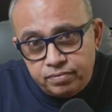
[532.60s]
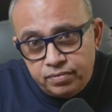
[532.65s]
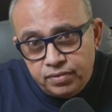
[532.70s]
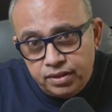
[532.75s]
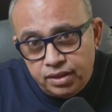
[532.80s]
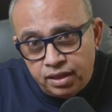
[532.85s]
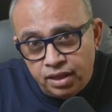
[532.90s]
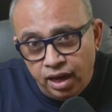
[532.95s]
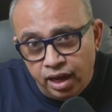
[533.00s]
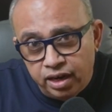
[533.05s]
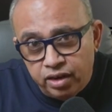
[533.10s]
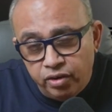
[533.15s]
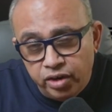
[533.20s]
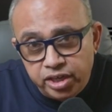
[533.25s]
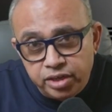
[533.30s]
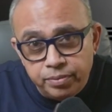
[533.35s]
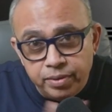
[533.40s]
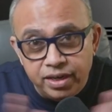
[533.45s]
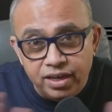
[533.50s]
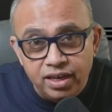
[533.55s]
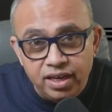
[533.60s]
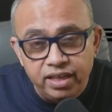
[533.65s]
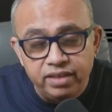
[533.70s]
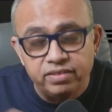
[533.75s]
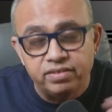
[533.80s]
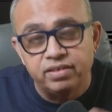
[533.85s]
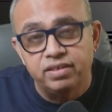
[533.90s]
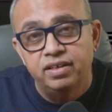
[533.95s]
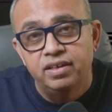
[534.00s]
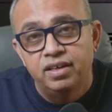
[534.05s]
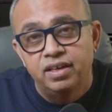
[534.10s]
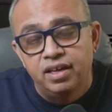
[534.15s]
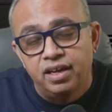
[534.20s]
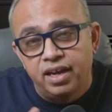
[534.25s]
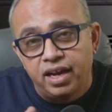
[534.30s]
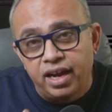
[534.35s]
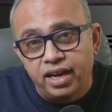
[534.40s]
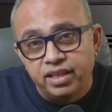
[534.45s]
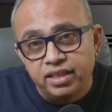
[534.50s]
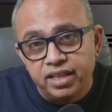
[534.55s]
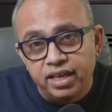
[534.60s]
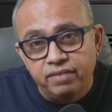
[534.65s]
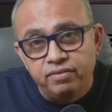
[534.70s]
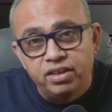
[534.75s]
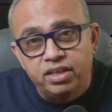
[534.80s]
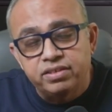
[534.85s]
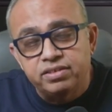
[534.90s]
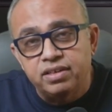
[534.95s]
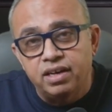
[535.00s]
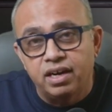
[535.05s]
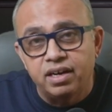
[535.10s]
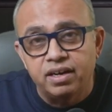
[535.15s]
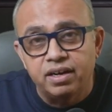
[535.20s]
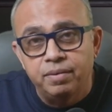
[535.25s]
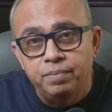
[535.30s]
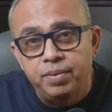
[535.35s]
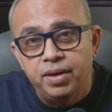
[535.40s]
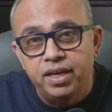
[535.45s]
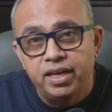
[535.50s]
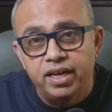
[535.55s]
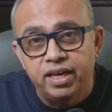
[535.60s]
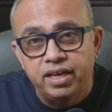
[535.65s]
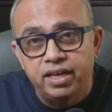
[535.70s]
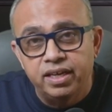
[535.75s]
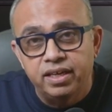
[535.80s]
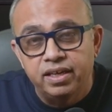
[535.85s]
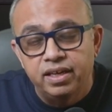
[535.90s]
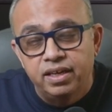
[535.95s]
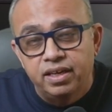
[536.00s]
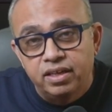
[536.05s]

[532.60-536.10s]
are going to be released, and they will start replicating.